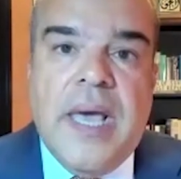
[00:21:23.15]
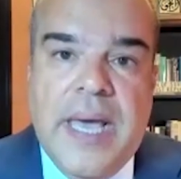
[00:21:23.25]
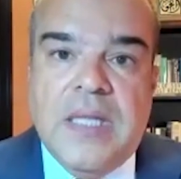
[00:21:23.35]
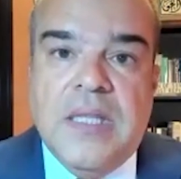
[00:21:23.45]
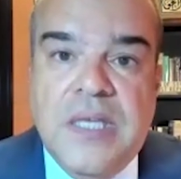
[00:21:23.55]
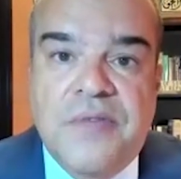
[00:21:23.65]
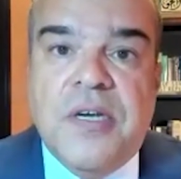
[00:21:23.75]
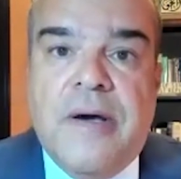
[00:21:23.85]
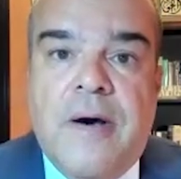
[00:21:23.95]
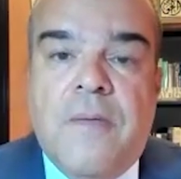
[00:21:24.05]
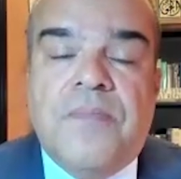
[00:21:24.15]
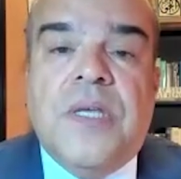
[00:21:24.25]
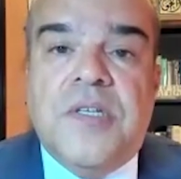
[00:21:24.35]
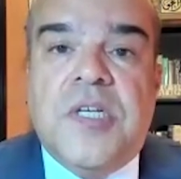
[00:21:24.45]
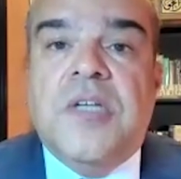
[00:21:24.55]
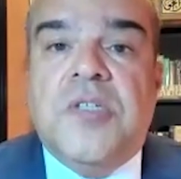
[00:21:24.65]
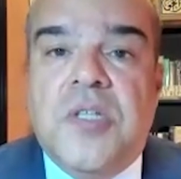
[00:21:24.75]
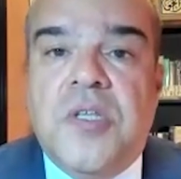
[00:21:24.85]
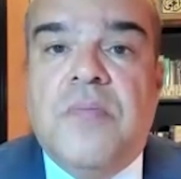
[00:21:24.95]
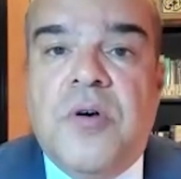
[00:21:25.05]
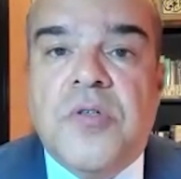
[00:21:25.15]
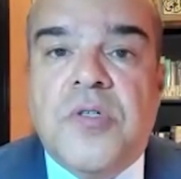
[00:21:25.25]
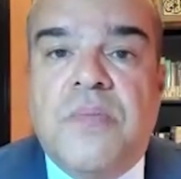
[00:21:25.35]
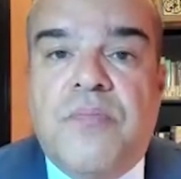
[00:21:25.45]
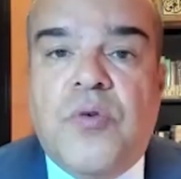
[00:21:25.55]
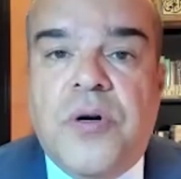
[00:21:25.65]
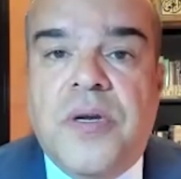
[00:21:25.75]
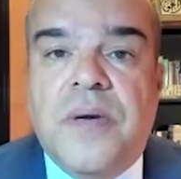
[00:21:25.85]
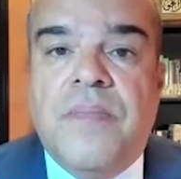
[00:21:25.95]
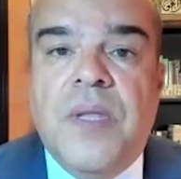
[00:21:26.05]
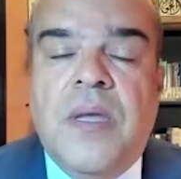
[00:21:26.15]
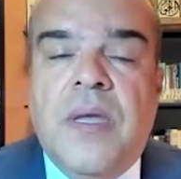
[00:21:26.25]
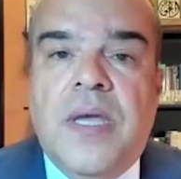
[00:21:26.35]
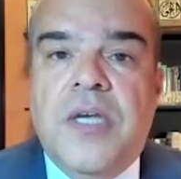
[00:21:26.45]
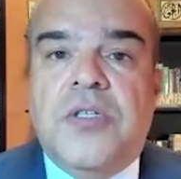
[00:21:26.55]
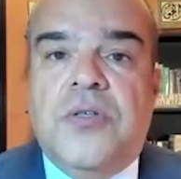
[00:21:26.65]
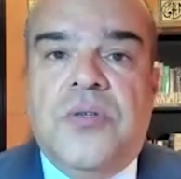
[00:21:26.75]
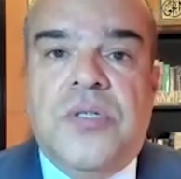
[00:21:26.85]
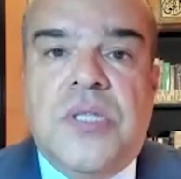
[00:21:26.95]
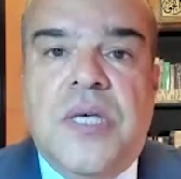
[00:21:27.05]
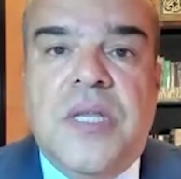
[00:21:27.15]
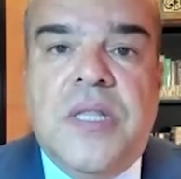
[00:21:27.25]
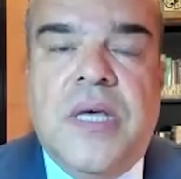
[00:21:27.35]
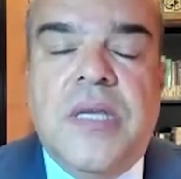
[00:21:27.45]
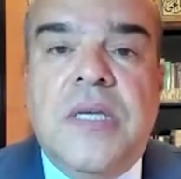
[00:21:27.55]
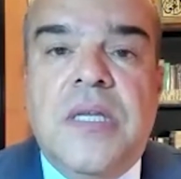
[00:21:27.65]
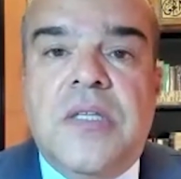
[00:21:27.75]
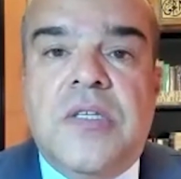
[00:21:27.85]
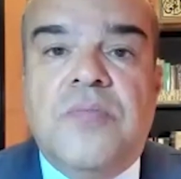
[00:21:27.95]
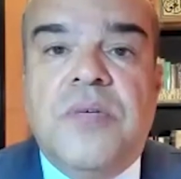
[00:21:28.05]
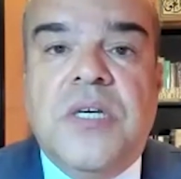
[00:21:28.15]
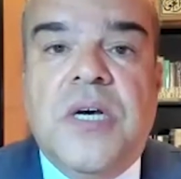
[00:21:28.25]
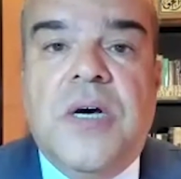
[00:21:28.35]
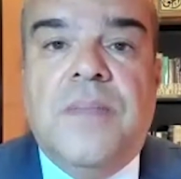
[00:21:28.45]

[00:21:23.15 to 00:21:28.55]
and leaving out essentially the most important issues that needed to be